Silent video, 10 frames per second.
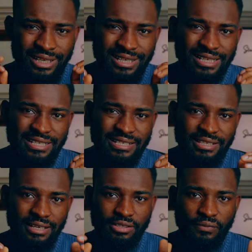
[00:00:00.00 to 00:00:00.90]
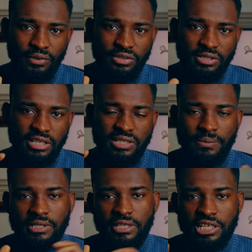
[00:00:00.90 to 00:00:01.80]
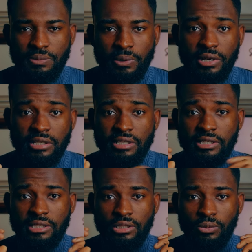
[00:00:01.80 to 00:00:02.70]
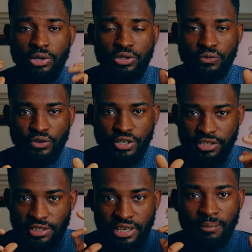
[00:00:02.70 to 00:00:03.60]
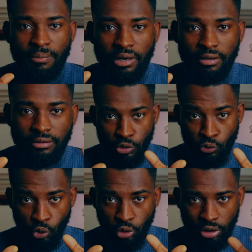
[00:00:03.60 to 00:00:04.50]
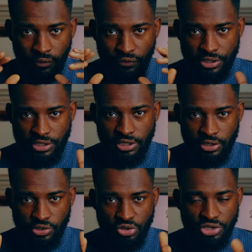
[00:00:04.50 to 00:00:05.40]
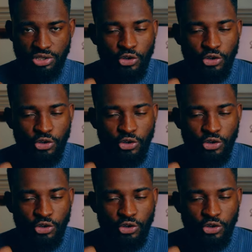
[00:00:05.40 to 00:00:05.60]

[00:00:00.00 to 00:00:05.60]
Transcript: Another instance of innocence missing experience is when you first hear about the role of a physician associate.